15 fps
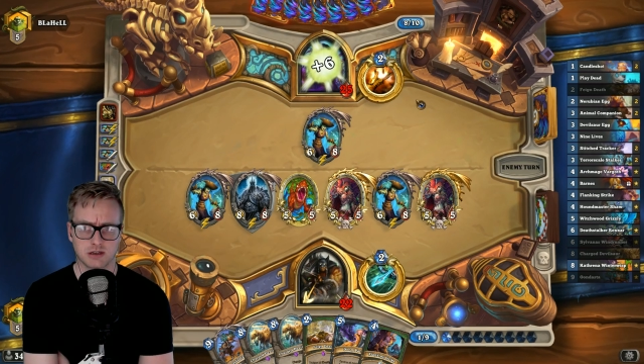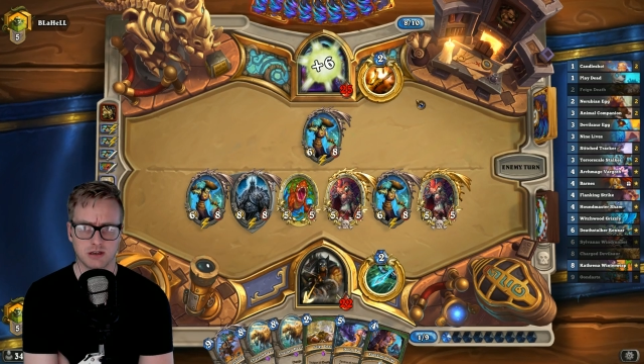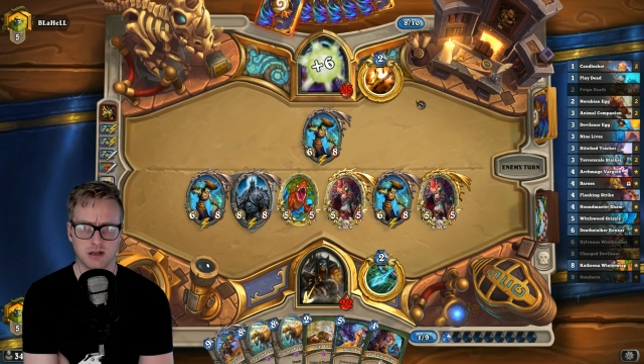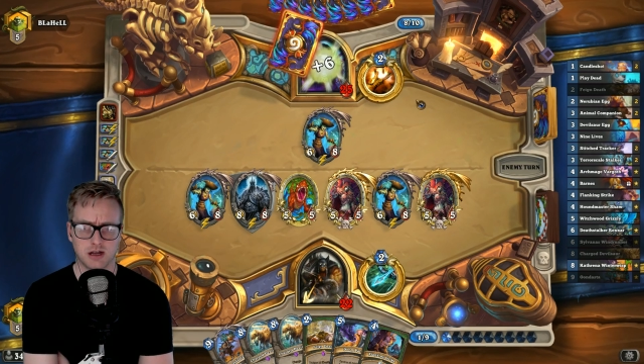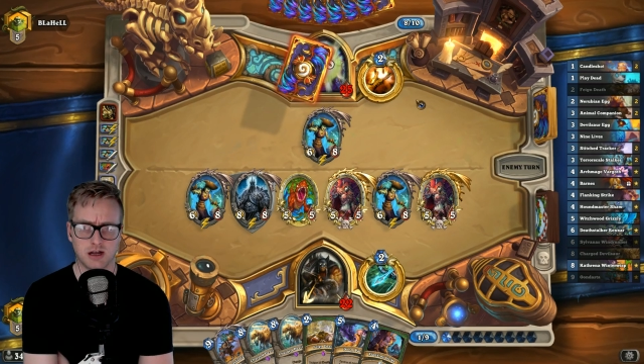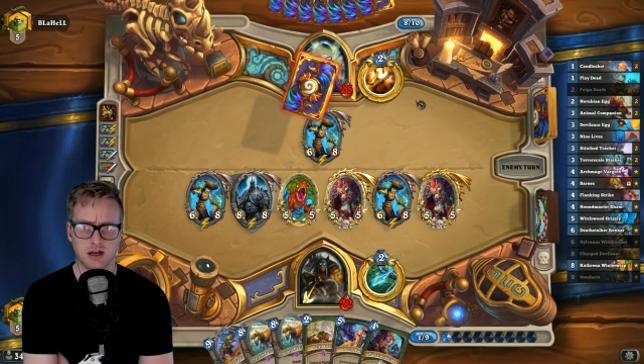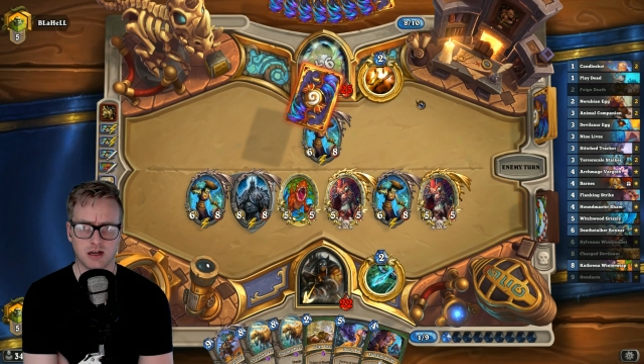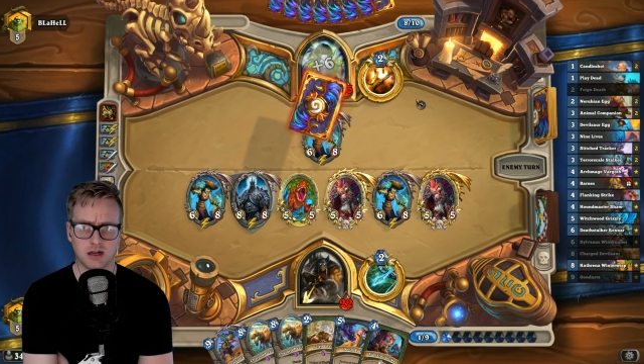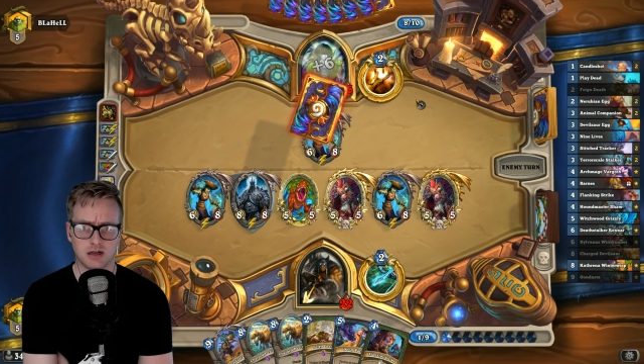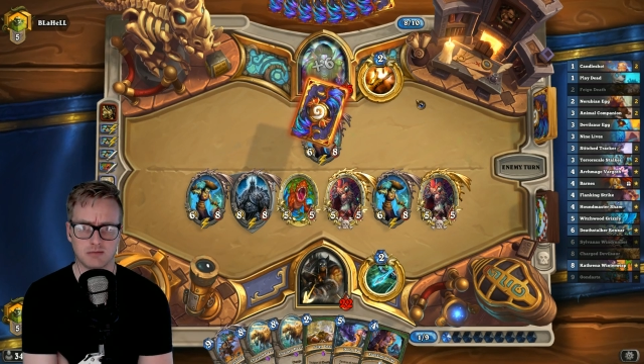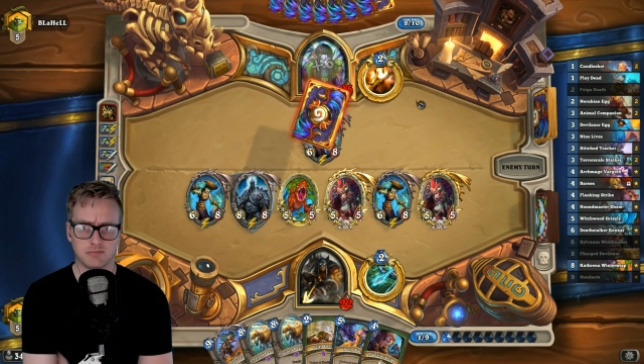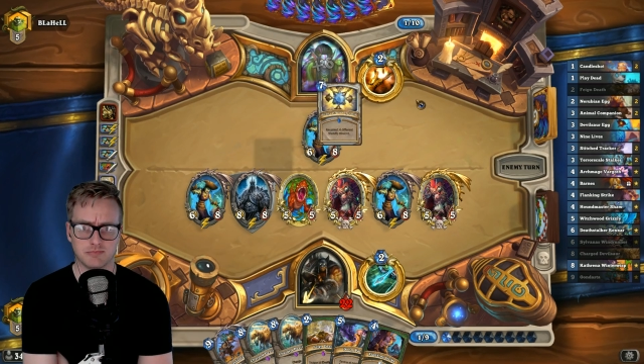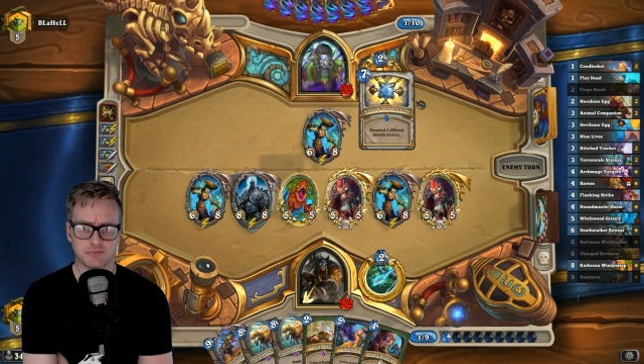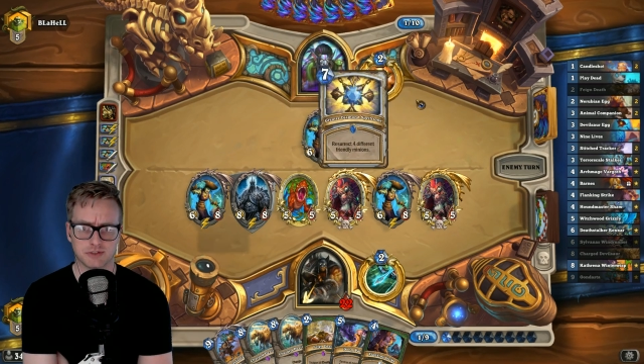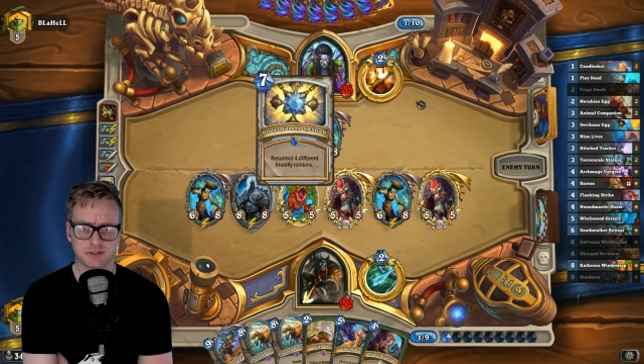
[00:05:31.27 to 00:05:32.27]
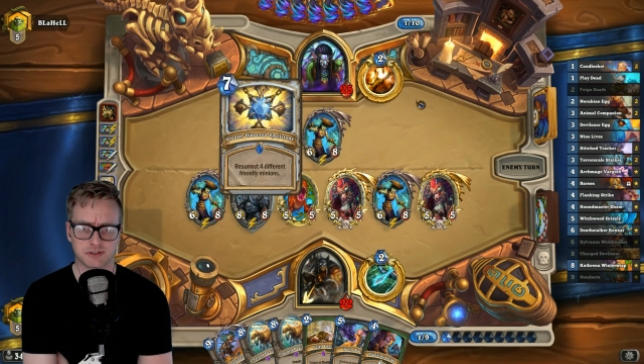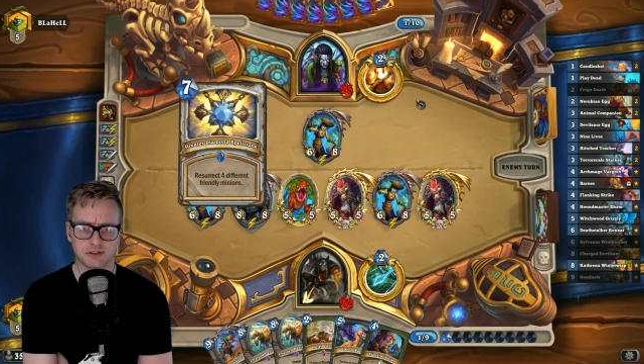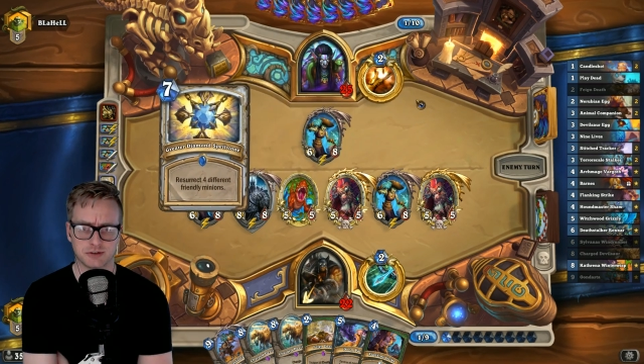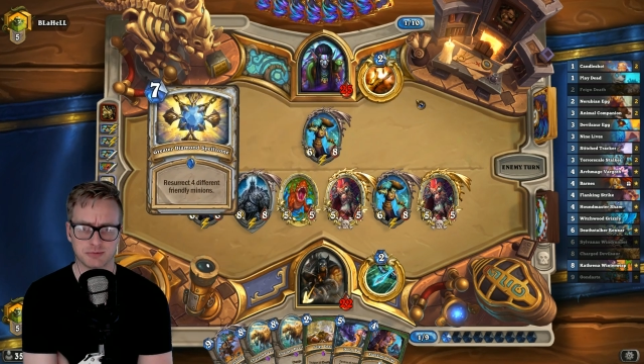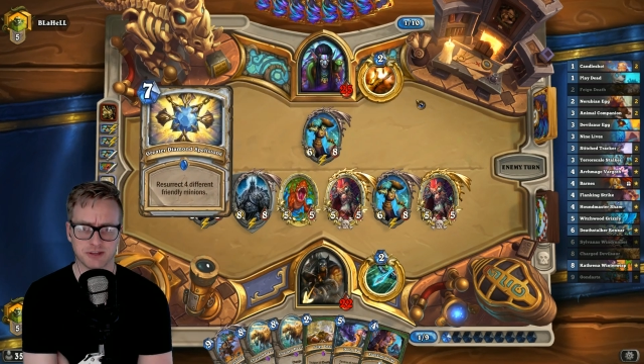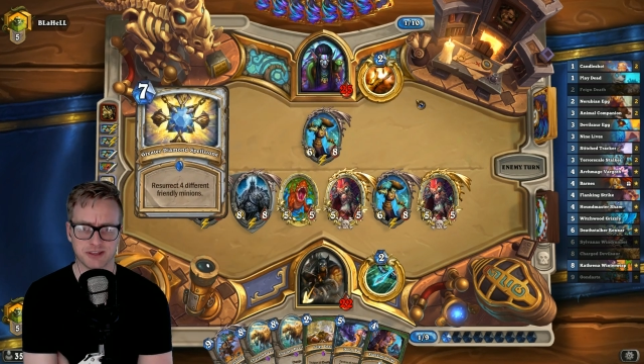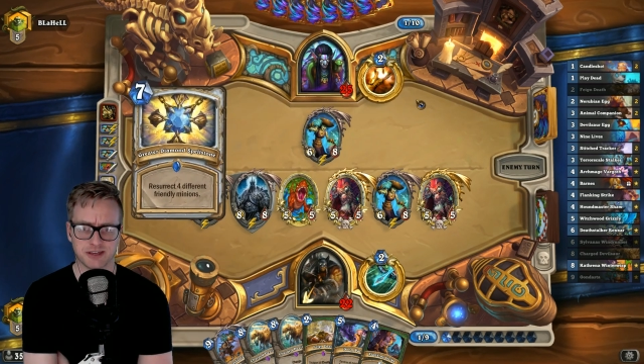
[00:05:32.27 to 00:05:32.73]
Um, excuse
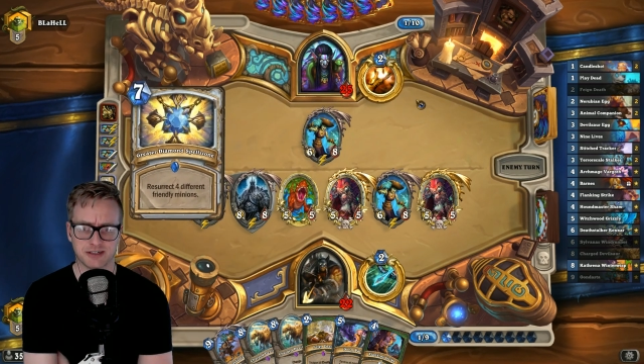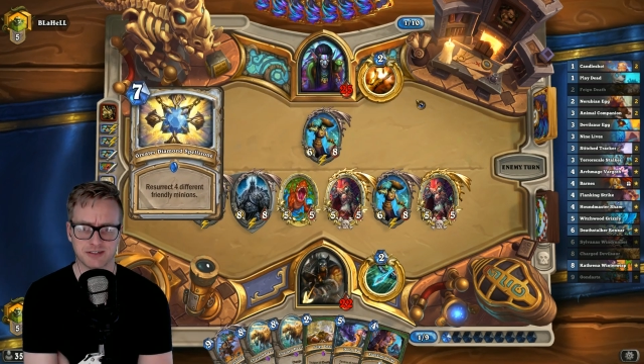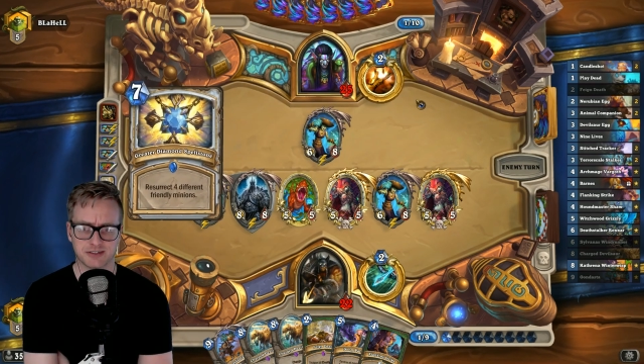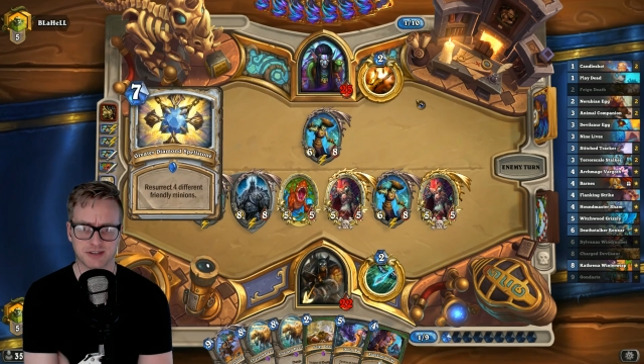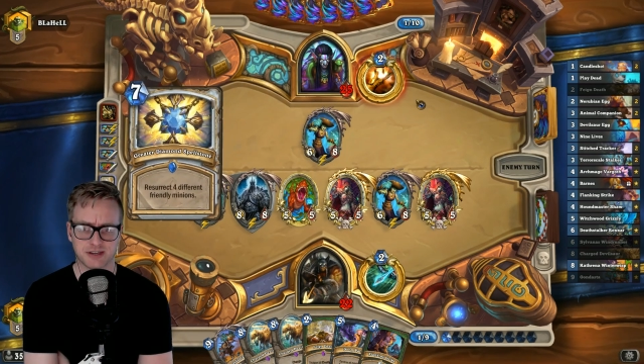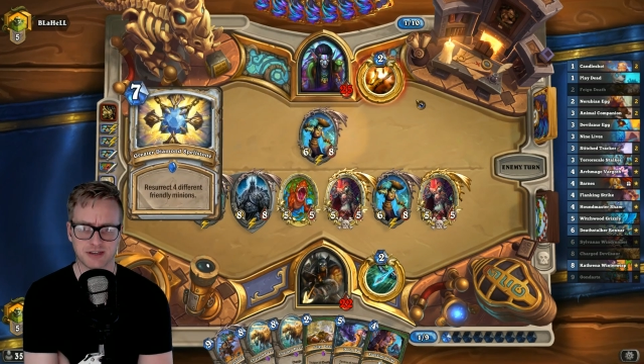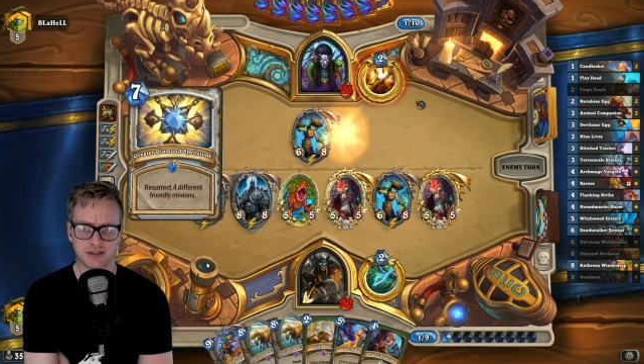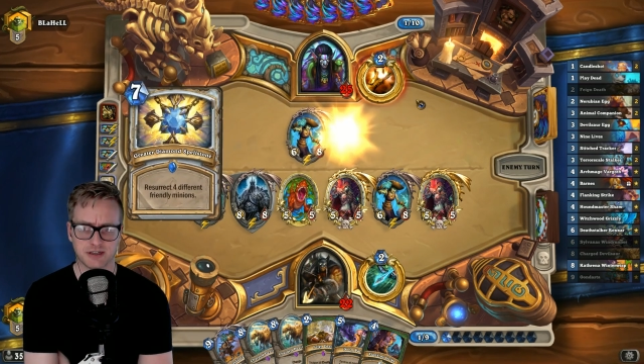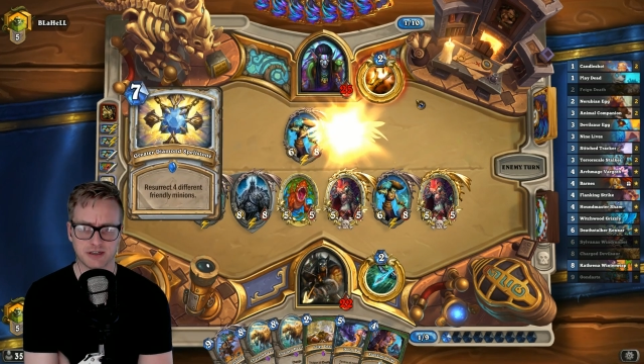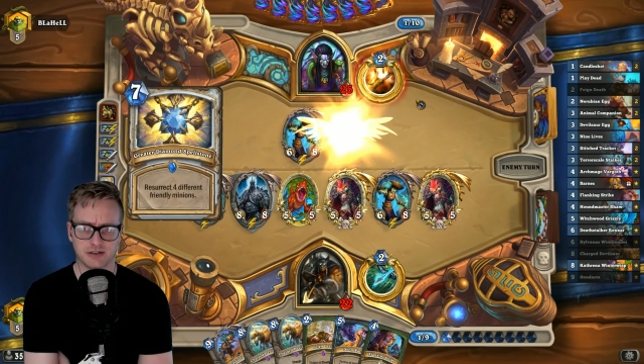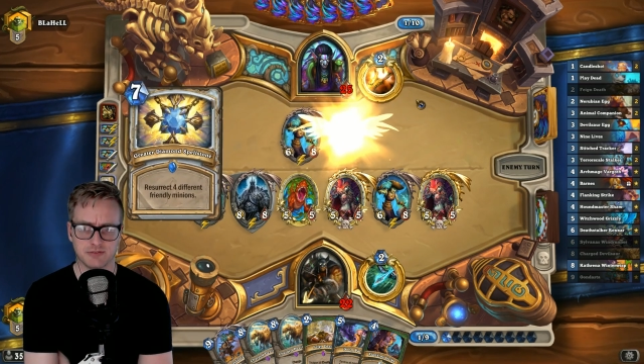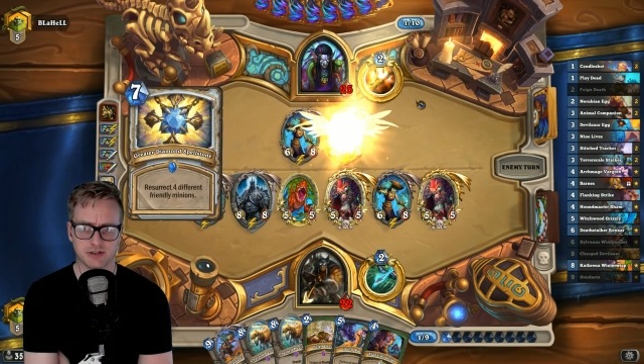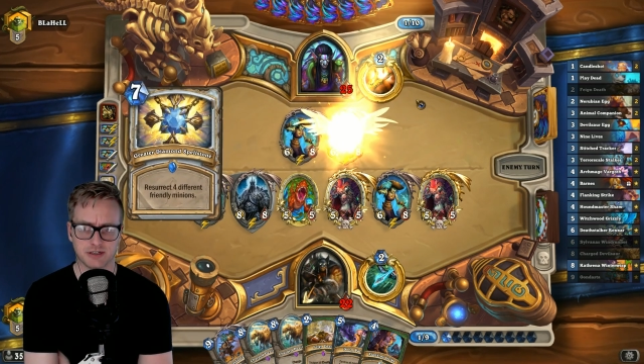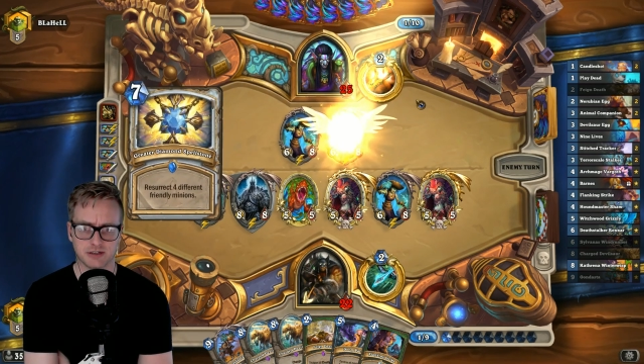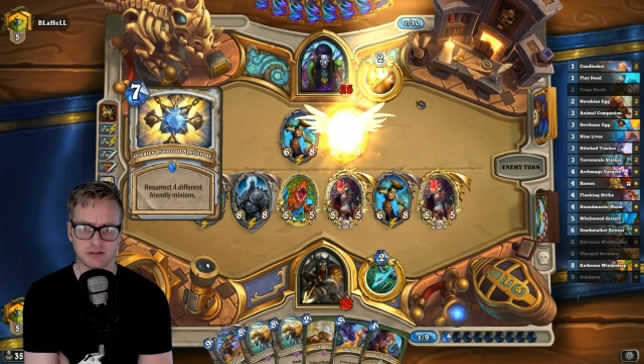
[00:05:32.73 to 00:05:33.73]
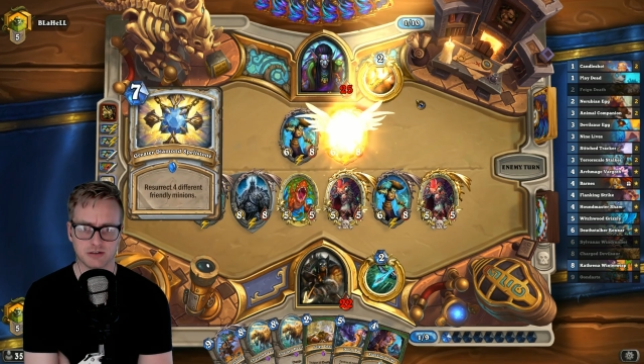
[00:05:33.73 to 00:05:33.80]
me, that is a divine...